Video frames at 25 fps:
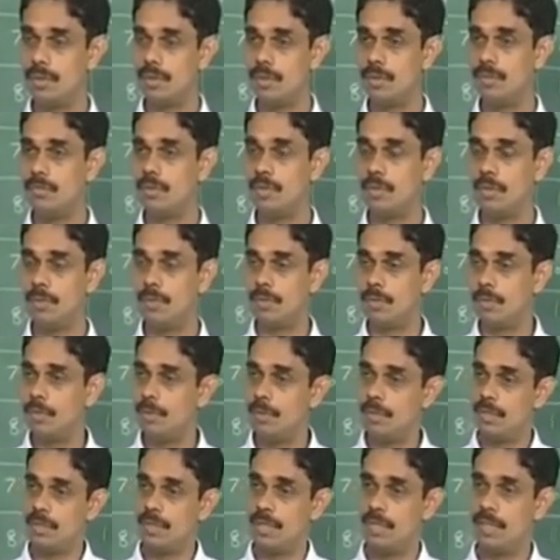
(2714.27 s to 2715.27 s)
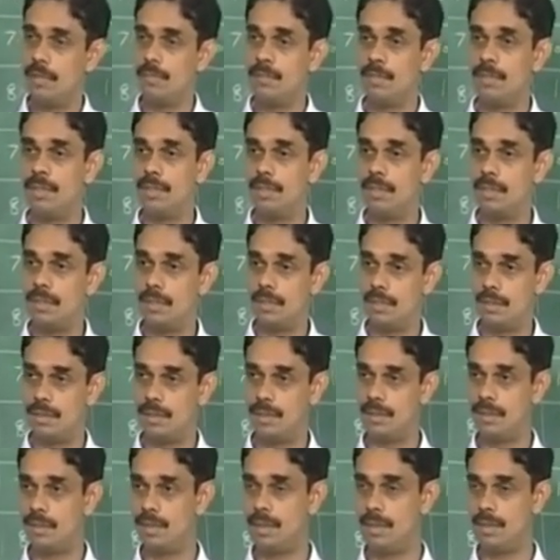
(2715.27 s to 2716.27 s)
you will not be able to set up this
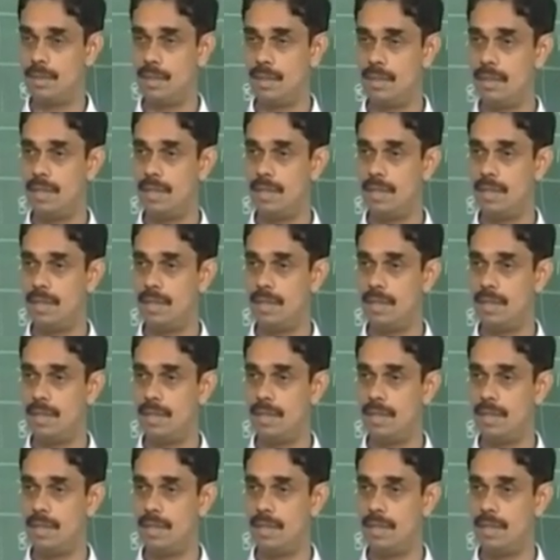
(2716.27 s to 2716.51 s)
uh,